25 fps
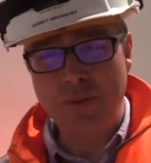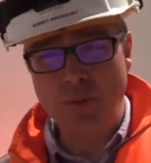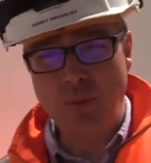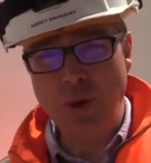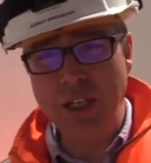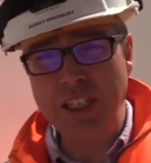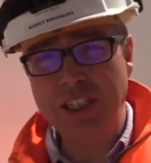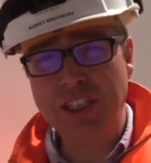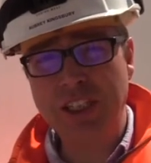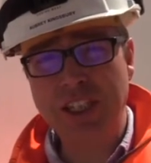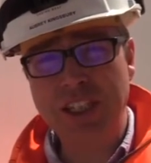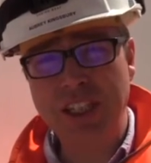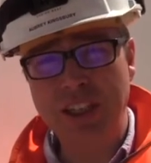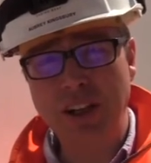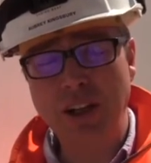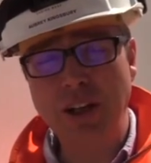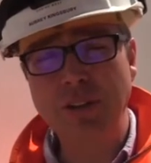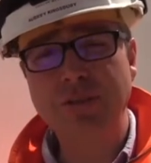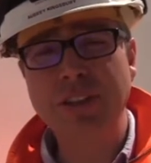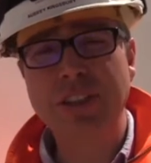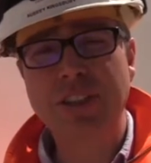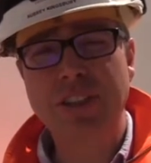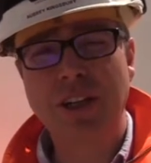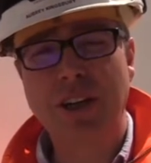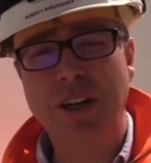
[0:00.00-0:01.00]
which can
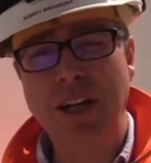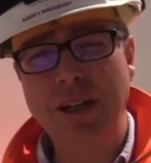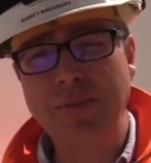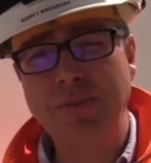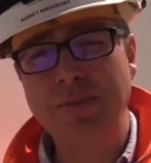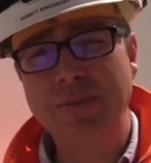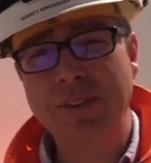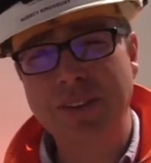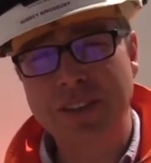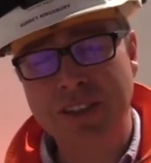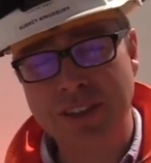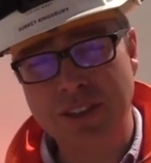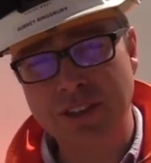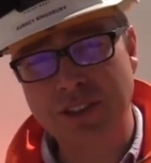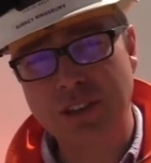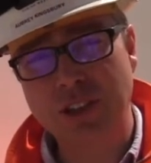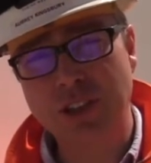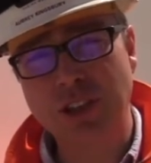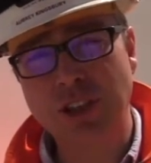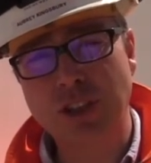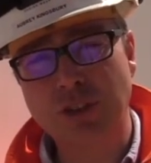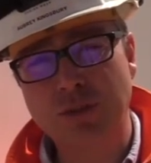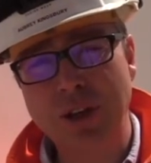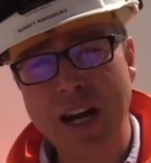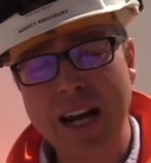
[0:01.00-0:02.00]
over time can
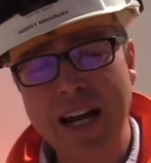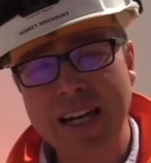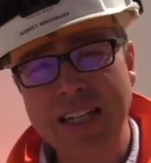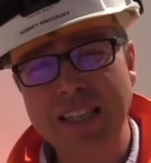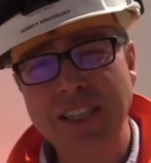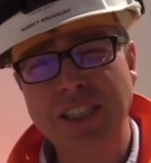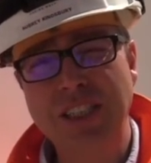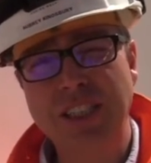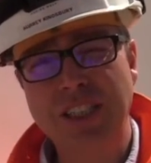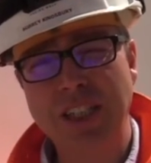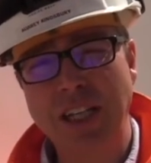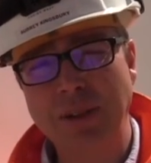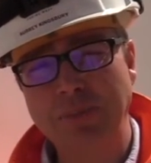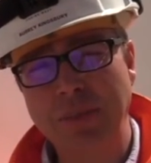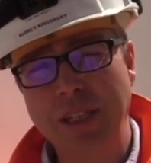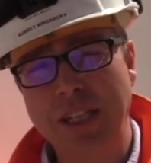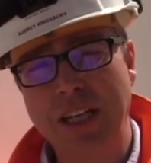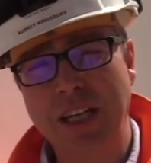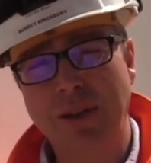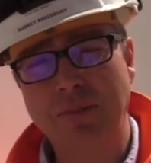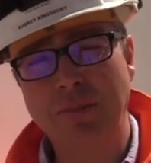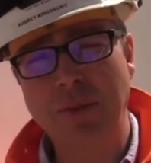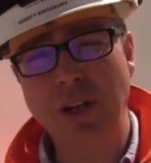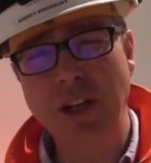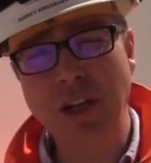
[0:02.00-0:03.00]
stretch and
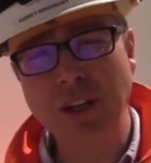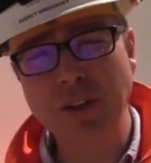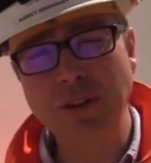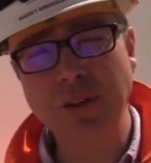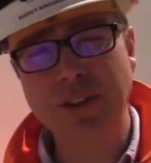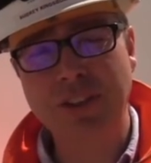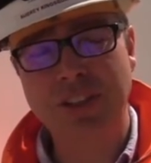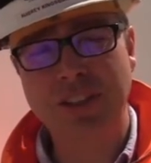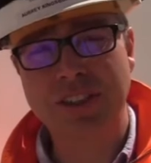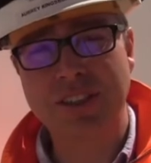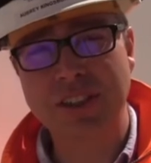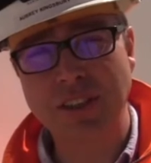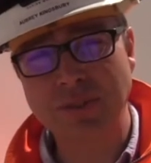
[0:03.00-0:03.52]
become loose,